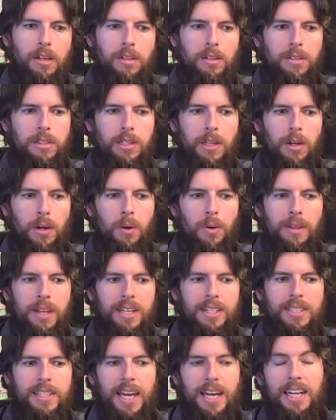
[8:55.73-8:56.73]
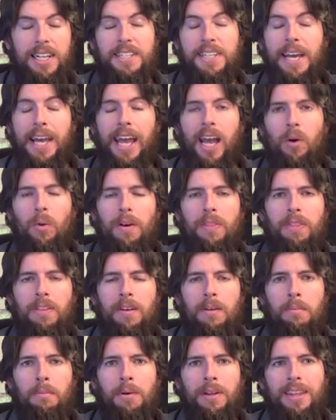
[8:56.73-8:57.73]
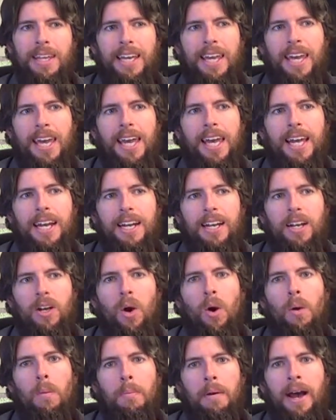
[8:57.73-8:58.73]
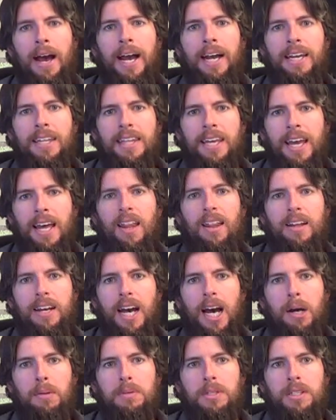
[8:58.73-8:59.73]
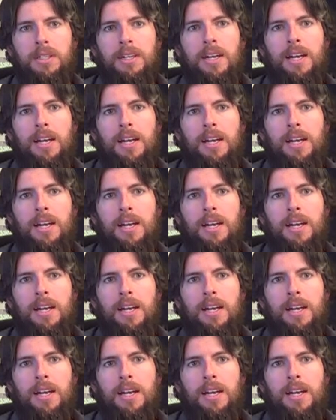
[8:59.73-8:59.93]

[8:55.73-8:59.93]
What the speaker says: So they decide to take it with them, but they can't go back in the helicopter